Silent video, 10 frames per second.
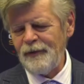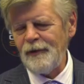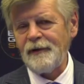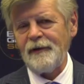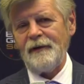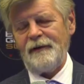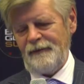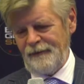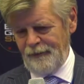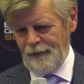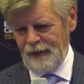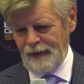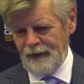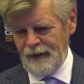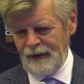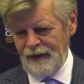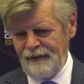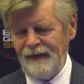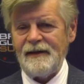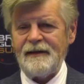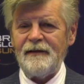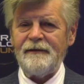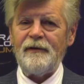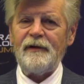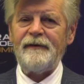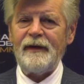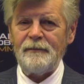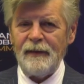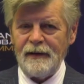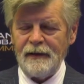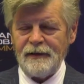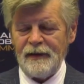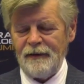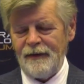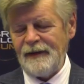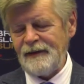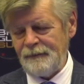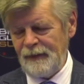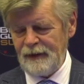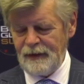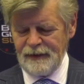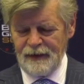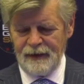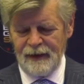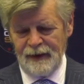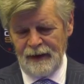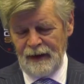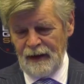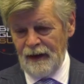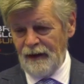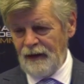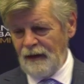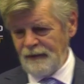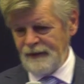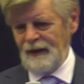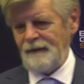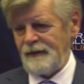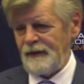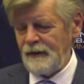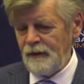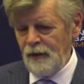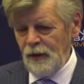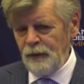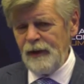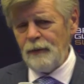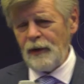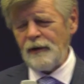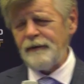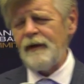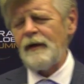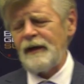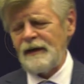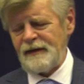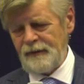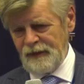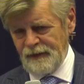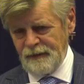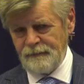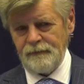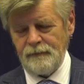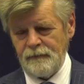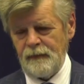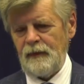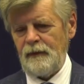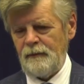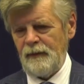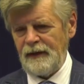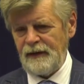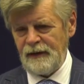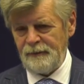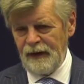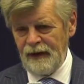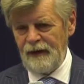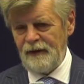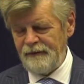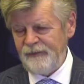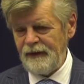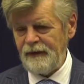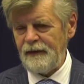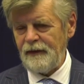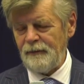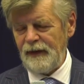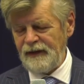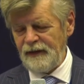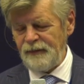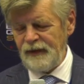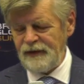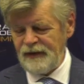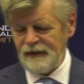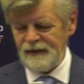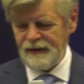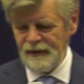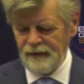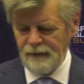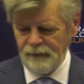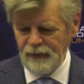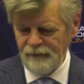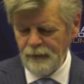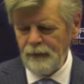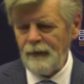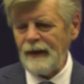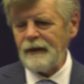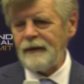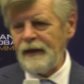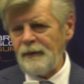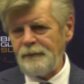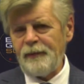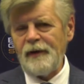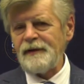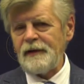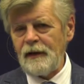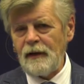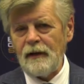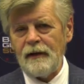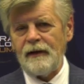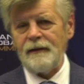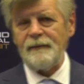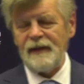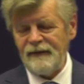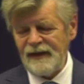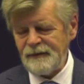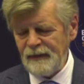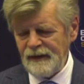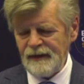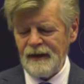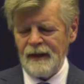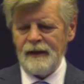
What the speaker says: important for an investor, for a fund manager or asset manager like ourselves? We are working for our customers. Might they buy our fund, or might it be just we're running their personal investments